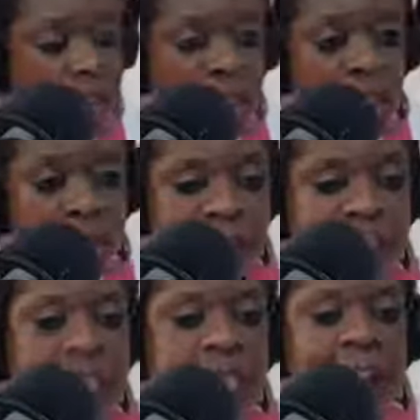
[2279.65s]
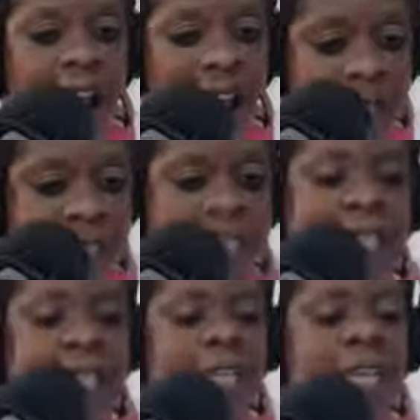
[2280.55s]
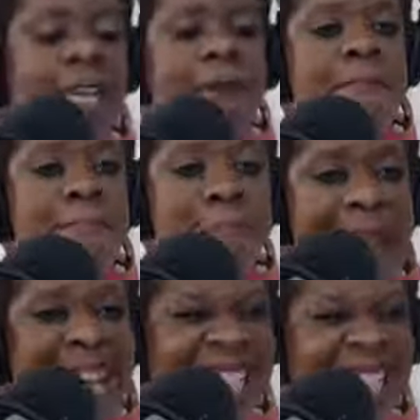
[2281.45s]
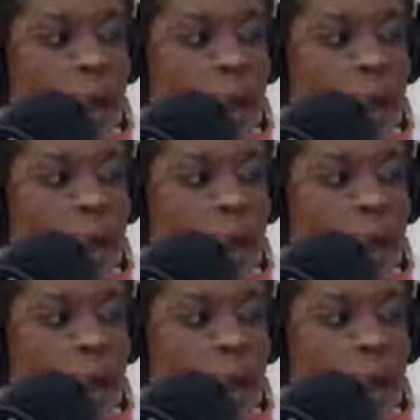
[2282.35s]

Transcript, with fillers: You've seen, I've seen mass